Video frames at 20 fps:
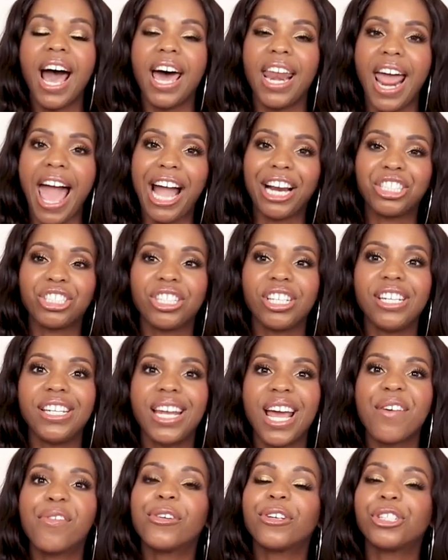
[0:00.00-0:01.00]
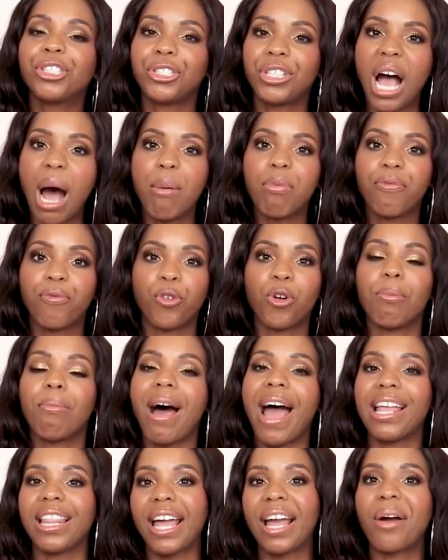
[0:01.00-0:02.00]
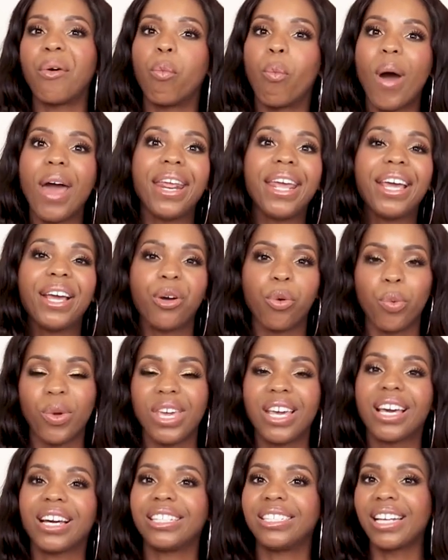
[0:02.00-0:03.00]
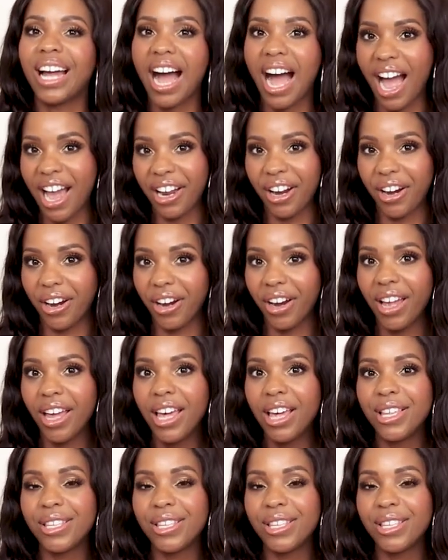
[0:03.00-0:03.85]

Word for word: and I actually never shopped for my like wedding week attire.